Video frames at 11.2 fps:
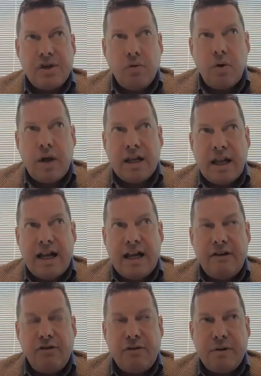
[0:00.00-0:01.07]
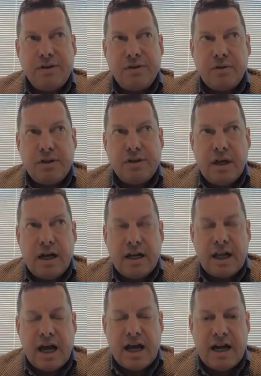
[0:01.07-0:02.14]
so lately we've been doing a
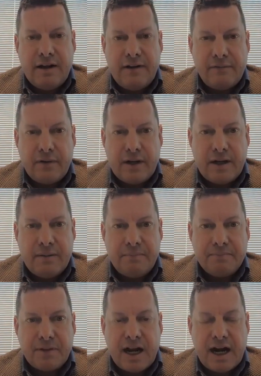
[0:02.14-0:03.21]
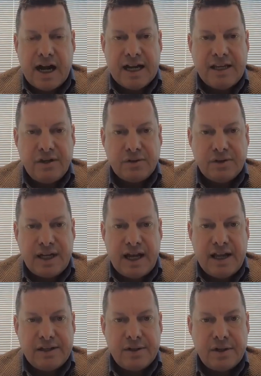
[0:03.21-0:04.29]
lot of kind of high yield
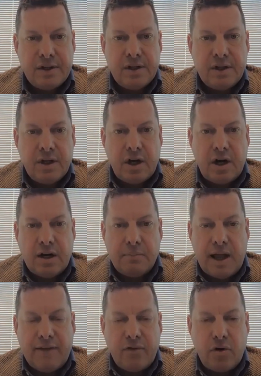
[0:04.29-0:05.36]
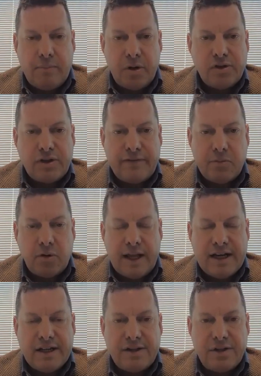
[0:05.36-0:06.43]
debt on a platform, most of them
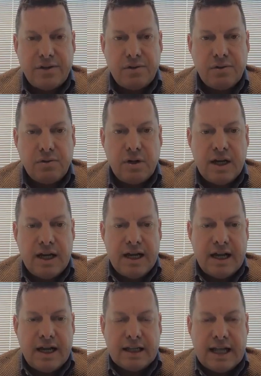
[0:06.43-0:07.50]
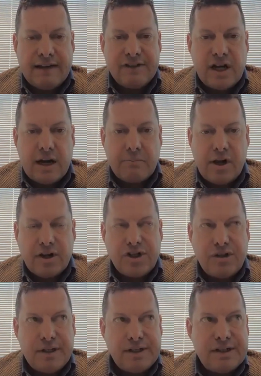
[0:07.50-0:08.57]
related to livestock
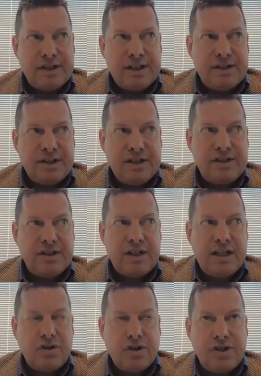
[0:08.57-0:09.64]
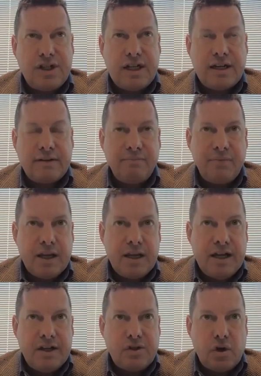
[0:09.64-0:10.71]
production businesses. This is an interesting
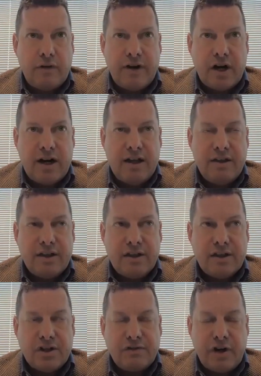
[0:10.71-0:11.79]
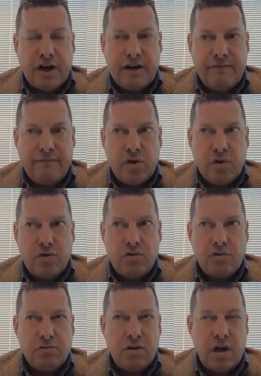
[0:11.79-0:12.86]
sort of area that there's very
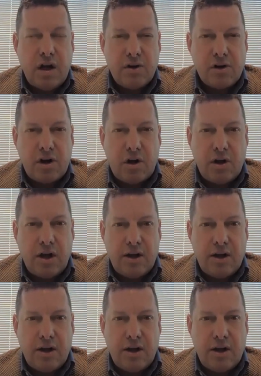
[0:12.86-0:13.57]
few other